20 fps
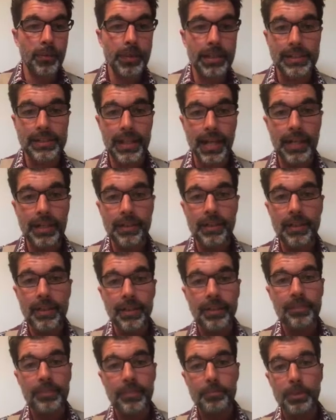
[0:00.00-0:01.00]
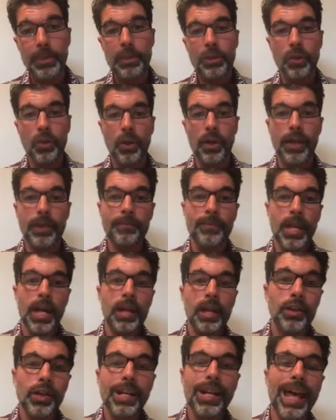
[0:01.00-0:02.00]
to send some Bitcoin.
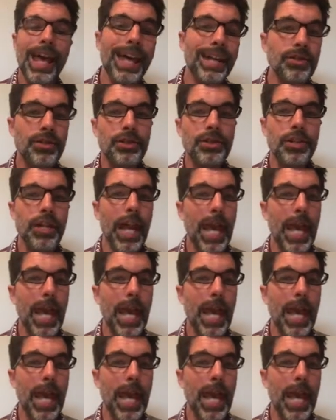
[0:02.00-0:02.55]
You got to enter